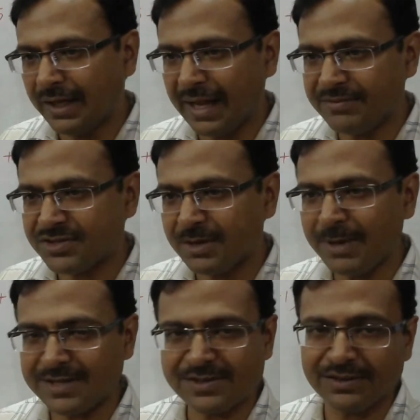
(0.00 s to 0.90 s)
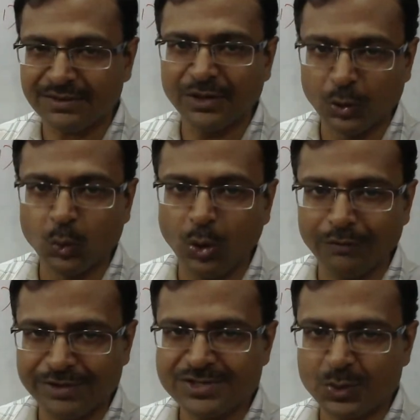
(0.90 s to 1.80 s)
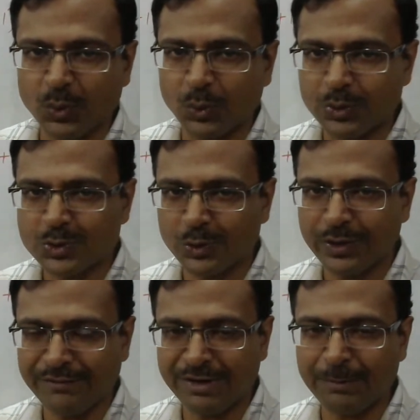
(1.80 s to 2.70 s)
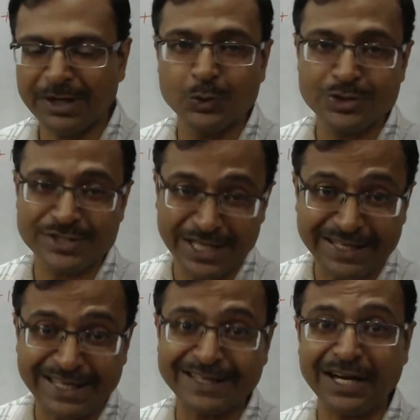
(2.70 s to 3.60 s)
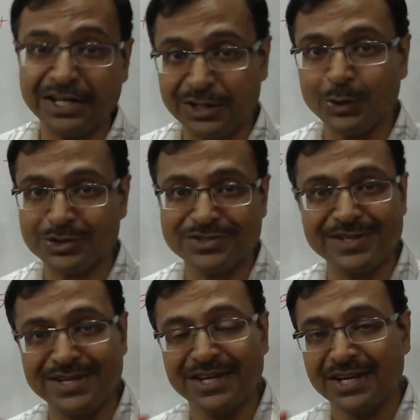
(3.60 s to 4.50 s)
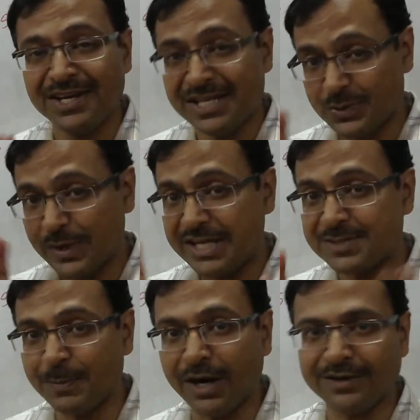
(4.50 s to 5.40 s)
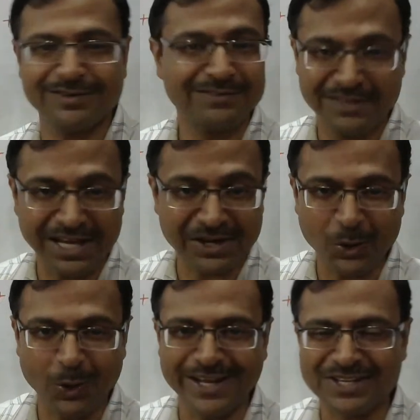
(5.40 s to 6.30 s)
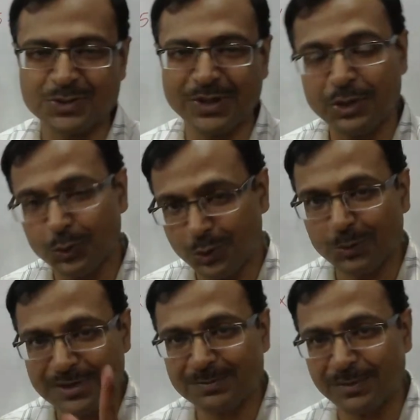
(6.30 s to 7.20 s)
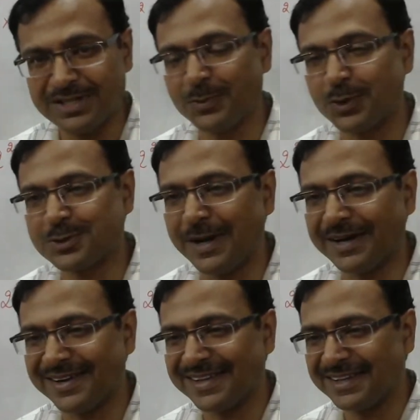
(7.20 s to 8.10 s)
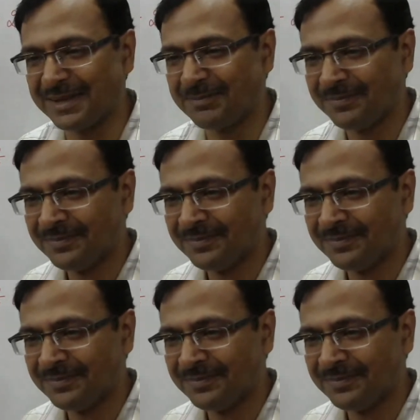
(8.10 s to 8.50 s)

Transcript: Live stream has a rule of its own. So everybody who is thinking that he or she is very smart, they are not actually. YouTube is much more smarter than them.